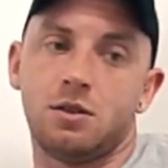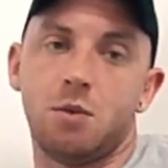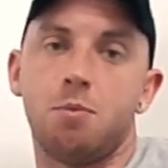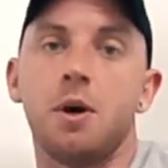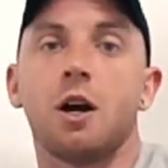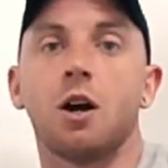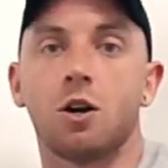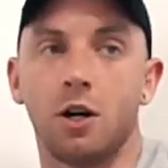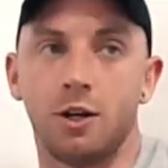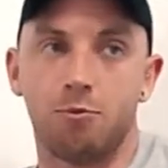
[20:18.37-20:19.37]
bigger
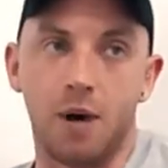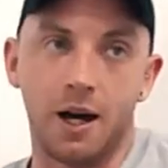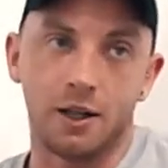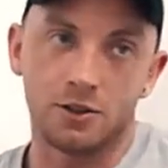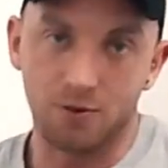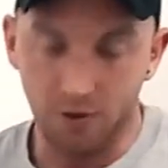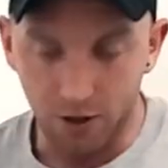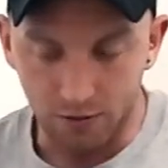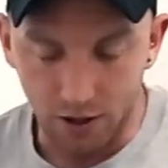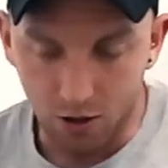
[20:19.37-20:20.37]
kind of bags, the
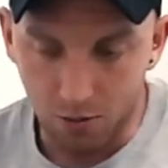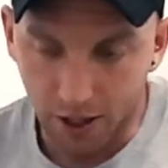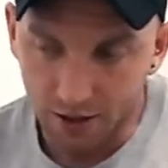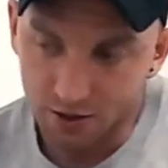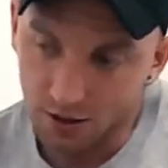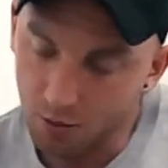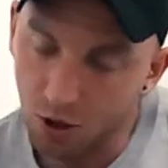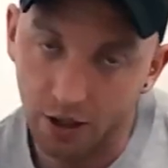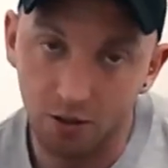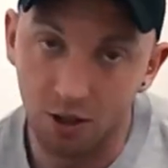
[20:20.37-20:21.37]
5 kilo bags, and they
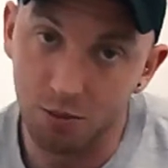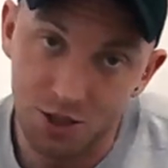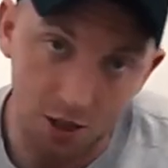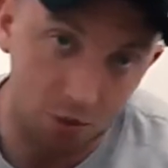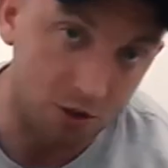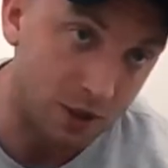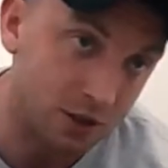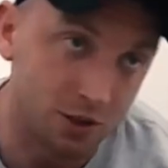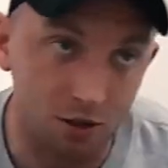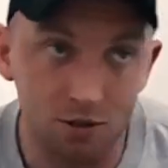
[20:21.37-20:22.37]
work out a little bit cheaper as well,
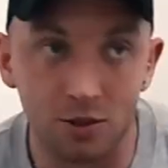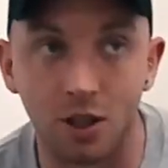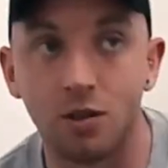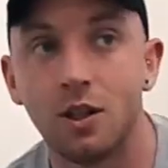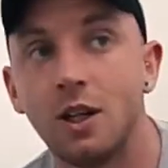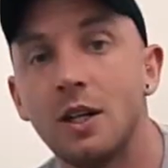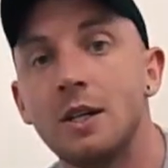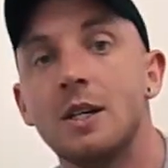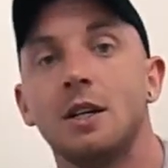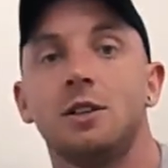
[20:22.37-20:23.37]
so you know,
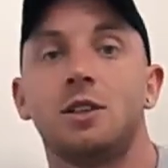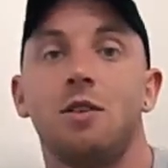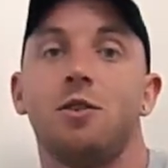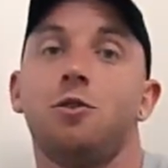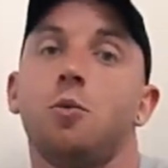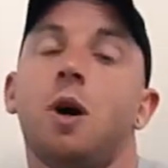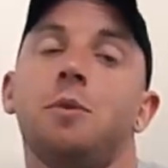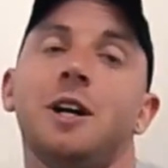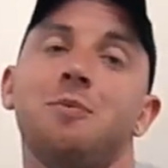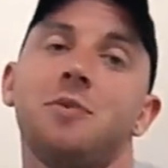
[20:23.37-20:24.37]
saving a few bob
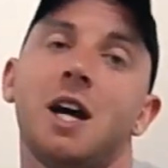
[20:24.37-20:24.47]
there.